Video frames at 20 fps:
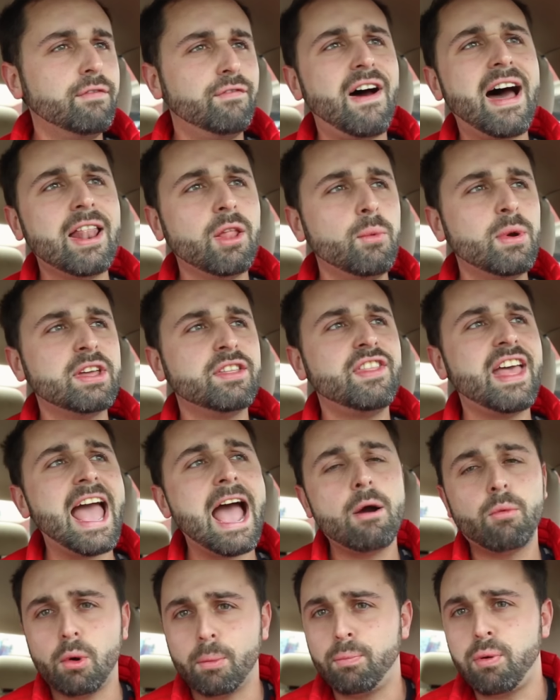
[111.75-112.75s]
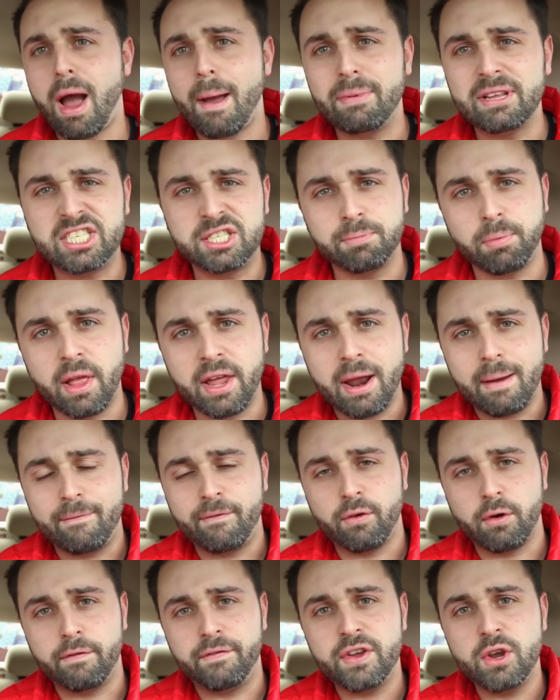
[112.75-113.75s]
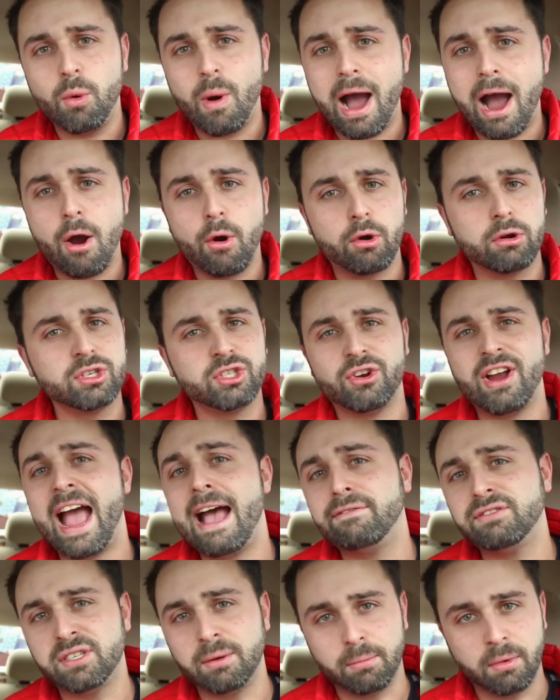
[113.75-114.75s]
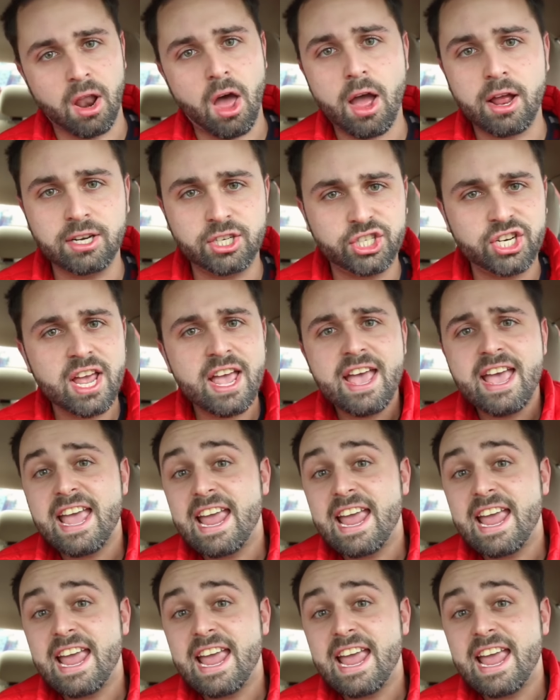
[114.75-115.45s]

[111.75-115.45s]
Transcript: Following that, we'll probably split up for a few hours or have some lunch.